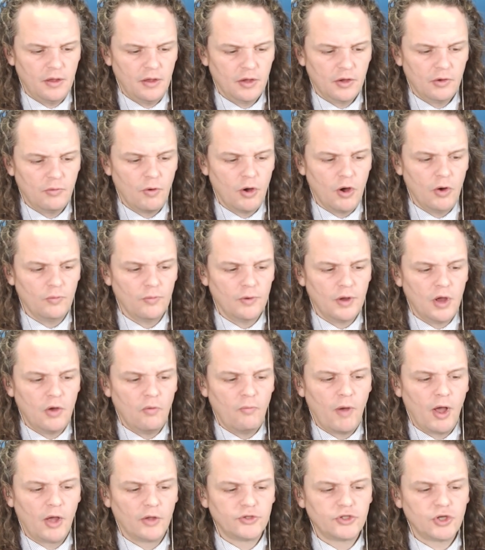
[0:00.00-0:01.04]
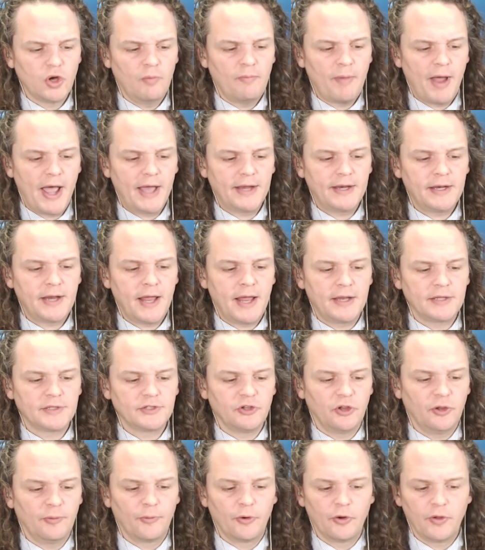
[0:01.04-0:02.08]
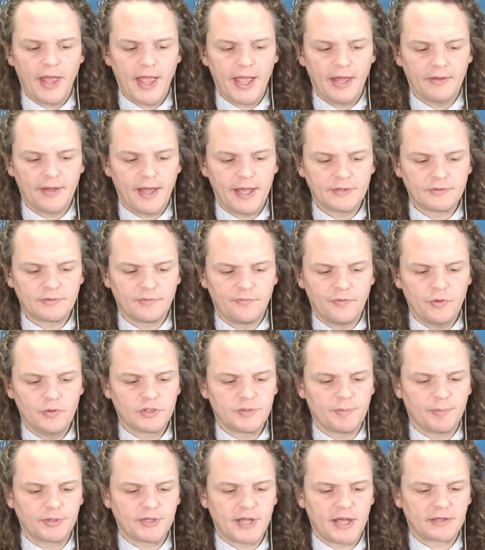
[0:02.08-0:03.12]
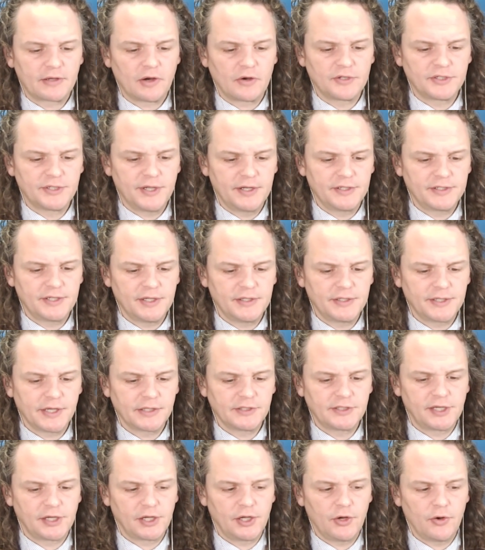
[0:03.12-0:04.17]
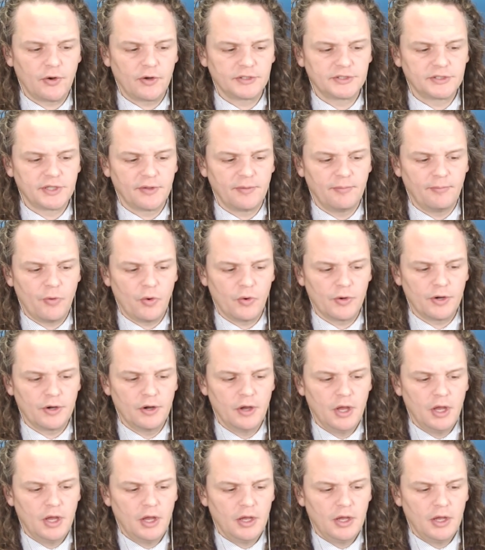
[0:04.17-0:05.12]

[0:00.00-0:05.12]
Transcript: Quote, while Joe Biden and his liberal allies refuse to protect our citizens and secure our southern border,